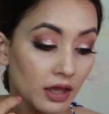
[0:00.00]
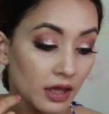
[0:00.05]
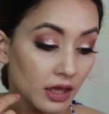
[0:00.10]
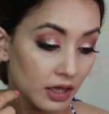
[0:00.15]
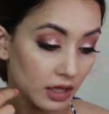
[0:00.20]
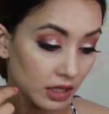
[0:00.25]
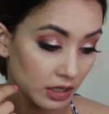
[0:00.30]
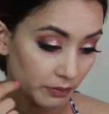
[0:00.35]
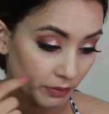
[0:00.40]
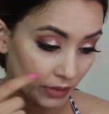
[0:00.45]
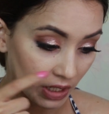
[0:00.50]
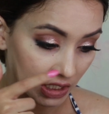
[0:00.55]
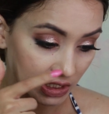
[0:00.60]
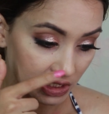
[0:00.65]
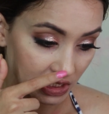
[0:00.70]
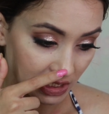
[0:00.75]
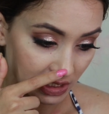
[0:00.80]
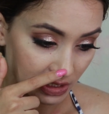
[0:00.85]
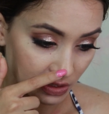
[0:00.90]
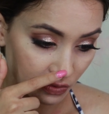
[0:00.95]
And my
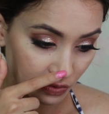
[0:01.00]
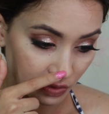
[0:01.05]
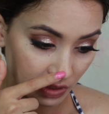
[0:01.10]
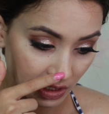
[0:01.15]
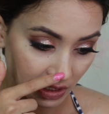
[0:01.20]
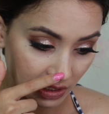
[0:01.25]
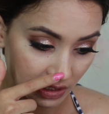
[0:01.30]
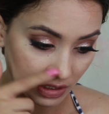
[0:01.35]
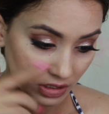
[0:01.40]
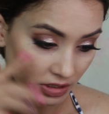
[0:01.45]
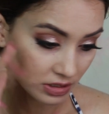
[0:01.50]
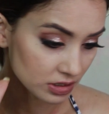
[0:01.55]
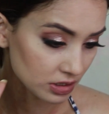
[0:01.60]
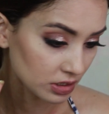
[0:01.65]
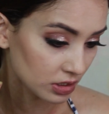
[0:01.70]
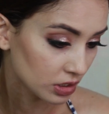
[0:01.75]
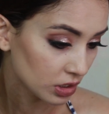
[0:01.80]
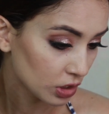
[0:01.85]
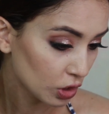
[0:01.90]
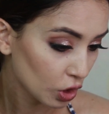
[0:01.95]
T-zone
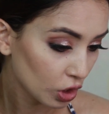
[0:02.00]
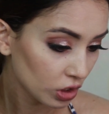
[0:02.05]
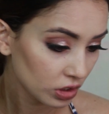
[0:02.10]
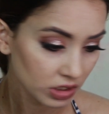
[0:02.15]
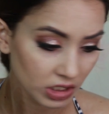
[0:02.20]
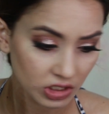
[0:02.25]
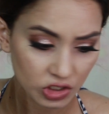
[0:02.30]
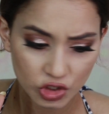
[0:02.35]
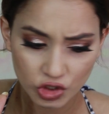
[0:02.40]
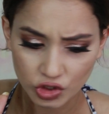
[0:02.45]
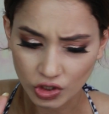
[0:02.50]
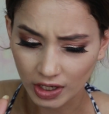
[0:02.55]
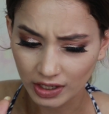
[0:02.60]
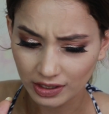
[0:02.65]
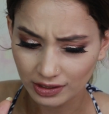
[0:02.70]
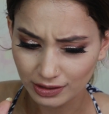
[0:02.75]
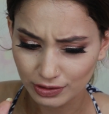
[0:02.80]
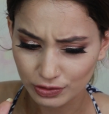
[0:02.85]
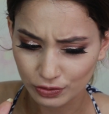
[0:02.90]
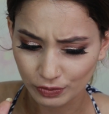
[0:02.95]
is not that
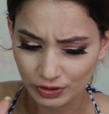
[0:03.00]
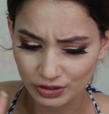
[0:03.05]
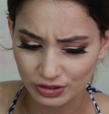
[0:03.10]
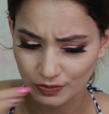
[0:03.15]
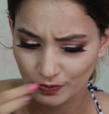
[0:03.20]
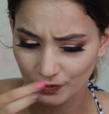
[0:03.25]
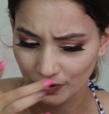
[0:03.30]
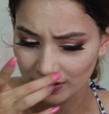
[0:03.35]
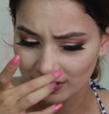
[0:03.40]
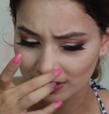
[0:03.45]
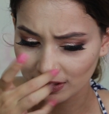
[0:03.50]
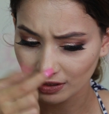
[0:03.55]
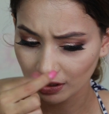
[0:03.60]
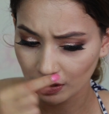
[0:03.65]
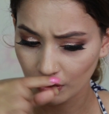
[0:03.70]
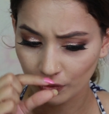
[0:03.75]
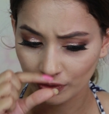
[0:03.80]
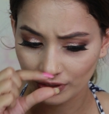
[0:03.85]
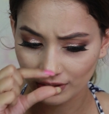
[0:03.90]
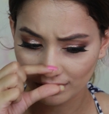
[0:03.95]
shiny to my surprise,
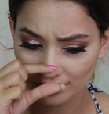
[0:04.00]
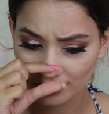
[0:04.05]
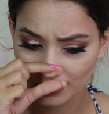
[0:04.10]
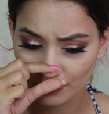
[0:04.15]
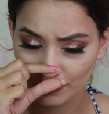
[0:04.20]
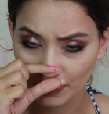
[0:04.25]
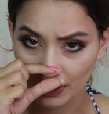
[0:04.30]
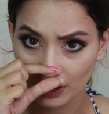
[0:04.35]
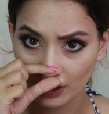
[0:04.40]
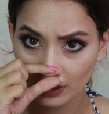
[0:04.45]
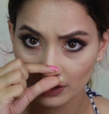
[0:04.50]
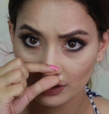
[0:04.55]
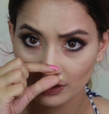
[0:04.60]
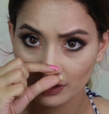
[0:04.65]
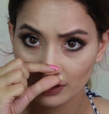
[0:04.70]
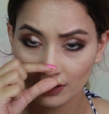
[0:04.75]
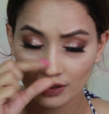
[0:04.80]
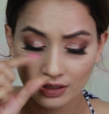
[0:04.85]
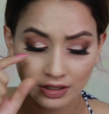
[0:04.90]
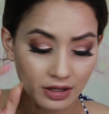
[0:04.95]
but only this part.
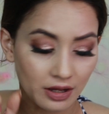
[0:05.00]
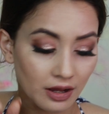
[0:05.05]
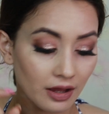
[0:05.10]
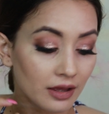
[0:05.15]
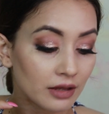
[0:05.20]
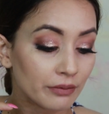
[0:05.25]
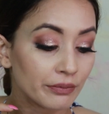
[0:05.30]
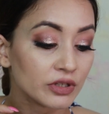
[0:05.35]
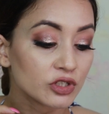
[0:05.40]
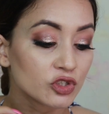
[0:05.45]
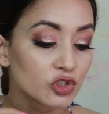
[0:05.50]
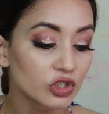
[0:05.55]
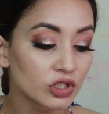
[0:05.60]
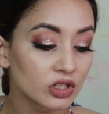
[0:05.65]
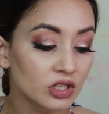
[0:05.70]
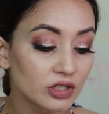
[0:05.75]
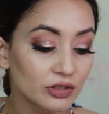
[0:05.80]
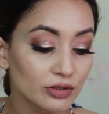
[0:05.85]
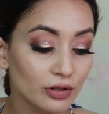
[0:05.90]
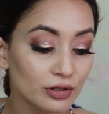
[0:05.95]
And my
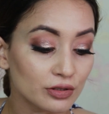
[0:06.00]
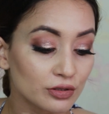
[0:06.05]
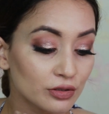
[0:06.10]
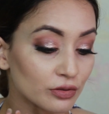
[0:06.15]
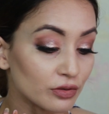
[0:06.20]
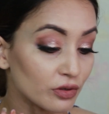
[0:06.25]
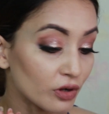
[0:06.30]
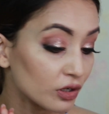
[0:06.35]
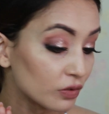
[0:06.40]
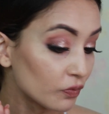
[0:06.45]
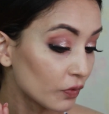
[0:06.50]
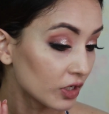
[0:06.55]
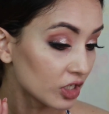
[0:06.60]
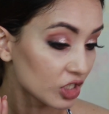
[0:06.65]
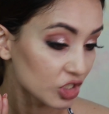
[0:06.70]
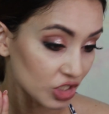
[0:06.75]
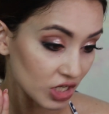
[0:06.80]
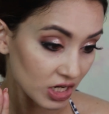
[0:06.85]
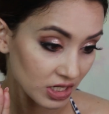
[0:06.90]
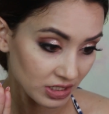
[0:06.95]
chin is also not very
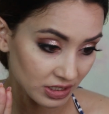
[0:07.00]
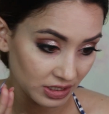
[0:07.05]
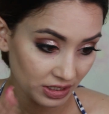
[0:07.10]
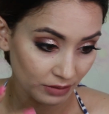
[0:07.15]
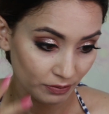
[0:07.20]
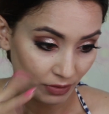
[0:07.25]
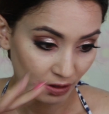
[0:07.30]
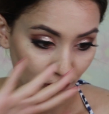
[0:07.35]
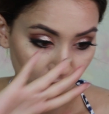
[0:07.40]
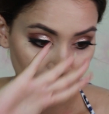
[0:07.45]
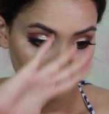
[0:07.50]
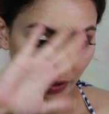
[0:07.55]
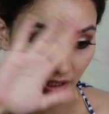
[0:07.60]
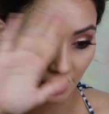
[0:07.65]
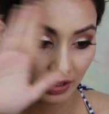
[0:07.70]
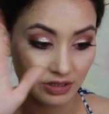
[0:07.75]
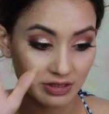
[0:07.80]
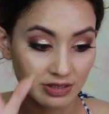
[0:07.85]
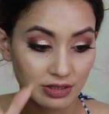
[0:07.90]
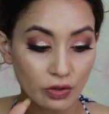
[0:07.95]
shiny. My
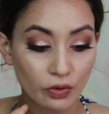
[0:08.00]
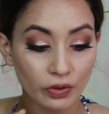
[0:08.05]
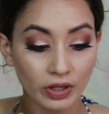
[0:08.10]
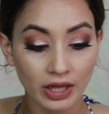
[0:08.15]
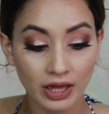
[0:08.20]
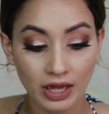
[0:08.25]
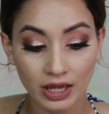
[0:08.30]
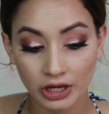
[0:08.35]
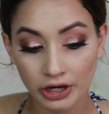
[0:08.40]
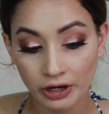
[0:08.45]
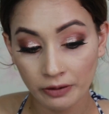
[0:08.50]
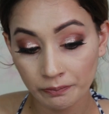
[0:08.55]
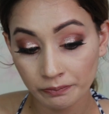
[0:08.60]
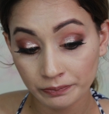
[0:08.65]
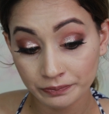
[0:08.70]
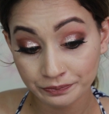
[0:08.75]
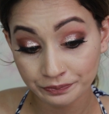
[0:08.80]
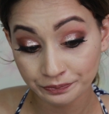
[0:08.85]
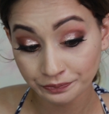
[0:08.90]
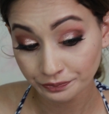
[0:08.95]
forehead is okay.
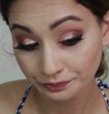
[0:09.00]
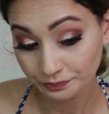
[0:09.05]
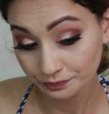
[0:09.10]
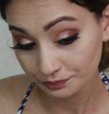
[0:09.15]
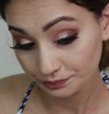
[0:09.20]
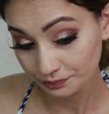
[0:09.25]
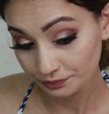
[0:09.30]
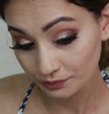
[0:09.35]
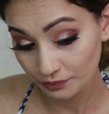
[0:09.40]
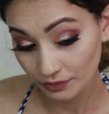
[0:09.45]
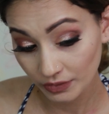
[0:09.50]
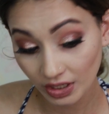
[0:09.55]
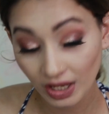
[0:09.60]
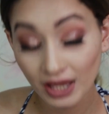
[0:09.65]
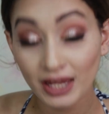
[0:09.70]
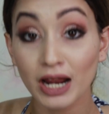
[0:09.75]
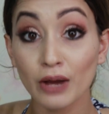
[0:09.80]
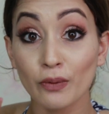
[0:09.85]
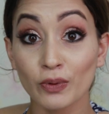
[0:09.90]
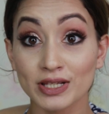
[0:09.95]

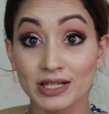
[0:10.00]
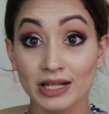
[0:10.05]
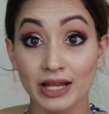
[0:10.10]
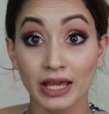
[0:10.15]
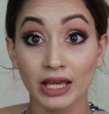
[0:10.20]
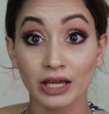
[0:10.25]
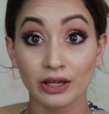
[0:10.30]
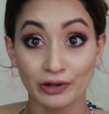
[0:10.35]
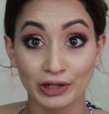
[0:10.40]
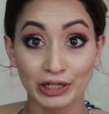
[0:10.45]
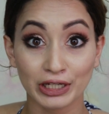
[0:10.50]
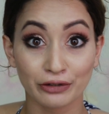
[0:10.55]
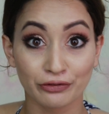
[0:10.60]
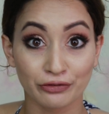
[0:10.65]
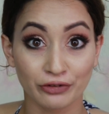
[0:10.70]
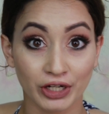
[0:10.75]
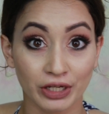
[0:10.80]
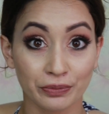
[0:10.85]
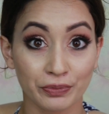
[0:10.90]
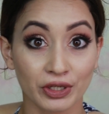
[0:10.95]
And I was like really
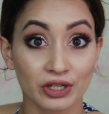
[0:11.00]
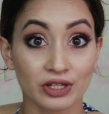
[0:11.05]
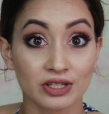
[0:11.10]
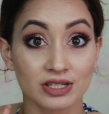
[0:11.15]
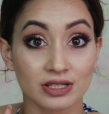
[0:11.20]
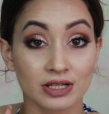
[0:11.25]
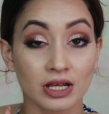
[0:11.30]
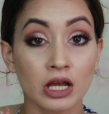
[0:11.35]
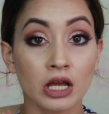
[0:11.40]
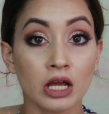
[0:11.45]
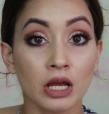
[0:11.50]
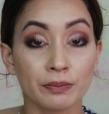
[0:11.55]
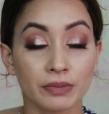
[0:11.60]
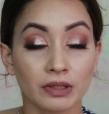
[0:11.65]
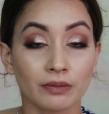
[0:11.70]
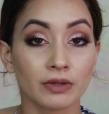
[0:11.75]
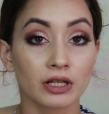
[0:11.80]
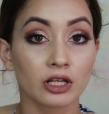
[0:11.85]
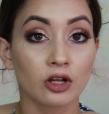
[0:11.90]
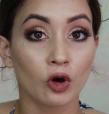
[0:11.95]
afraid because
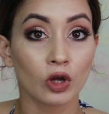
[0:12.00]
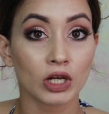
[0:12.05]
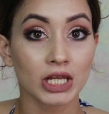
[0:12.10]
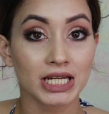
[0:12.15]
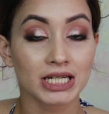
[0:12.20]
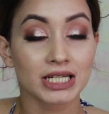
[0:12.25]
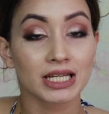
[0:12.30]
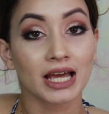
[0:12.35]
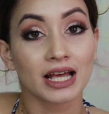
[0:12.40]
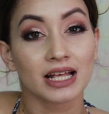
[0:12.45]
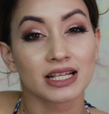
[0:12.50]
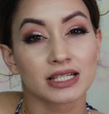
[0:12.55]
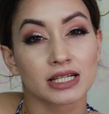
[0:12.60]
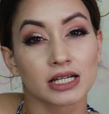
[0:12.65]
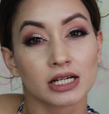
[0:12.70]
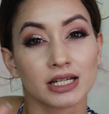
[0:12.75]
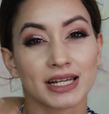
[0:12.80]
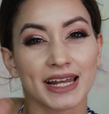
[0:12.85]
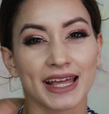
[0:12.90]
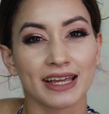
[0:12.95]
people call it as
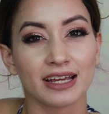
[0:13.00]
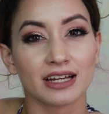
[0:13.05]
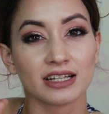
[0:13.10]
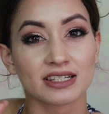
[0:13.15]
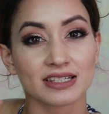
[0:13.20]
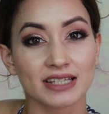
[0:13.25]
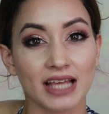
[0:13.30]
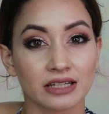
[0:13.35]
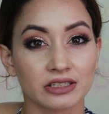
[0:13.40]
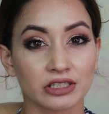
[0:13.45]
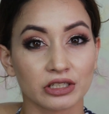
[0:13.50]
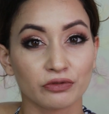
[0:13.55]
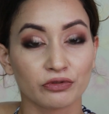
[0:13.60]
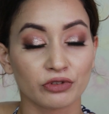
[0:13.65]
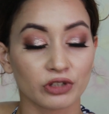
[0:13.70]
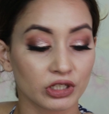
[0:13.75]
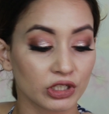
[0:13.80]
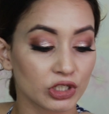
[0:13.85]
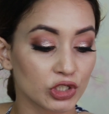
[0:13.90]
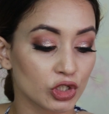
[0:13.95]
like a satin
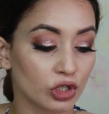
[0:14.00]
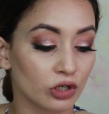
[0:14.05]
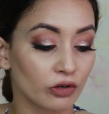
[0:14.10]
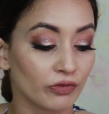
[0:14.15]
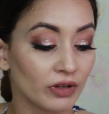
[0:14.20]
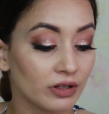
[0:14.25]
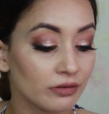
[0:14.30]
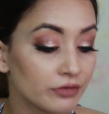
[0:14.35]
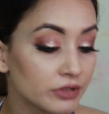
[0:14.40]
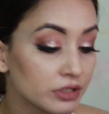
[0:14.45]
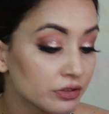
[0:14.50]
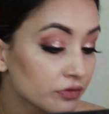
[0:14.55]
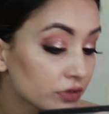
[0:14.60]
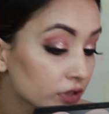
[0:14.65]
finish or a velvety